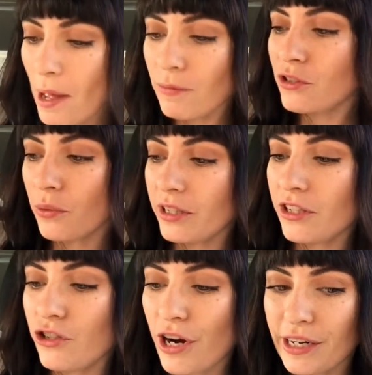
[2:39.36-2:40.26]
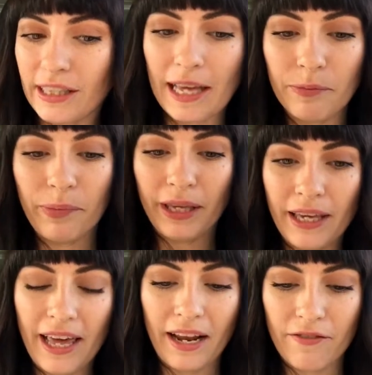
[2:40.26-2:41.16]
I was going to try to be
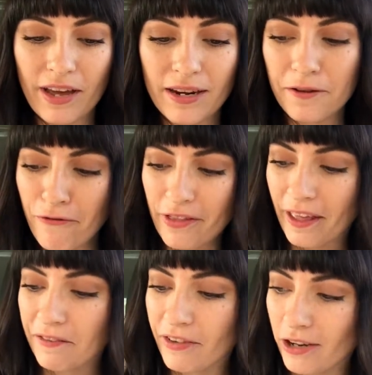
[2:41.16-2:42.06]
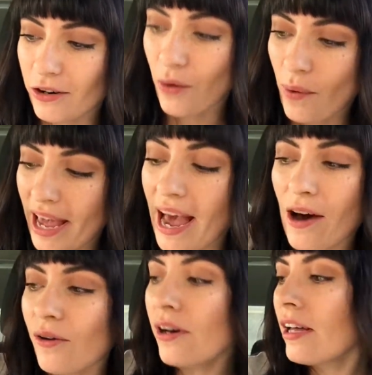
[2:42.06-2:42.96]
innovative and figure a way
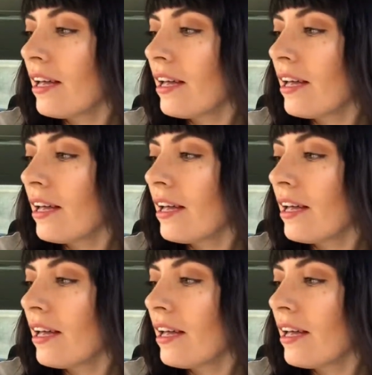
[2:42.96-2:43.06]
out